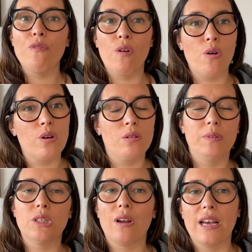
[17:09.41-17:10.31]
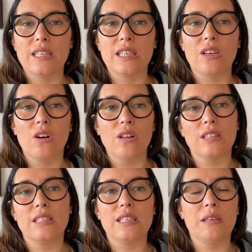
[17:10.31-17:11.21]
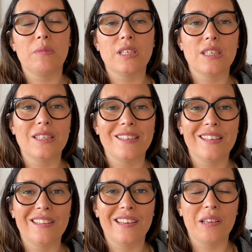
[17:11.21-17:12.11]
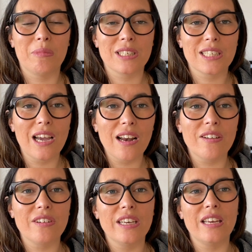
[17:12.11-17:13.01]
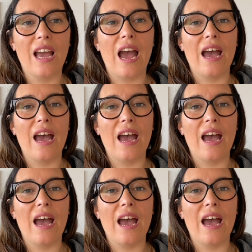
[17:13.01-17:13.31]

for visualizing all these images in the image gallery,